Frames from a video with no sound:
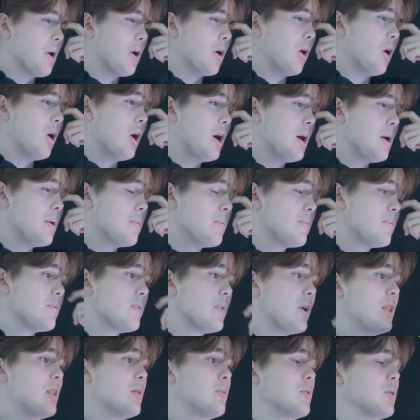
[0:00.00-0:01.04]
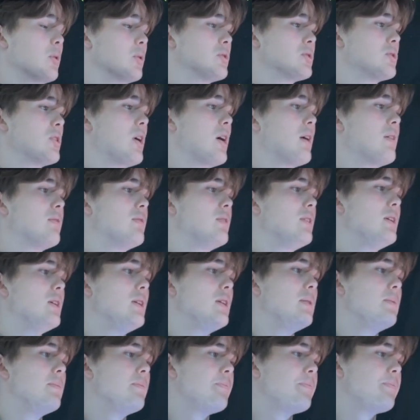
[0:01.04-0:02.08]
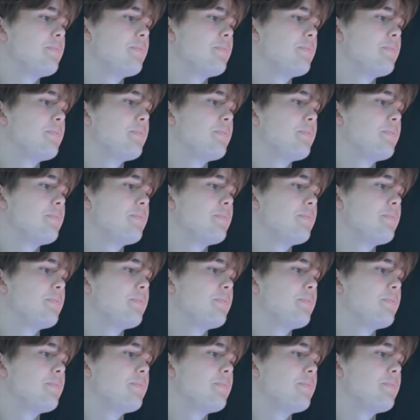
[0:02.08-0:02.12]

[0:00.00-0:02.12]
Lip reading: Alright, and then we also have the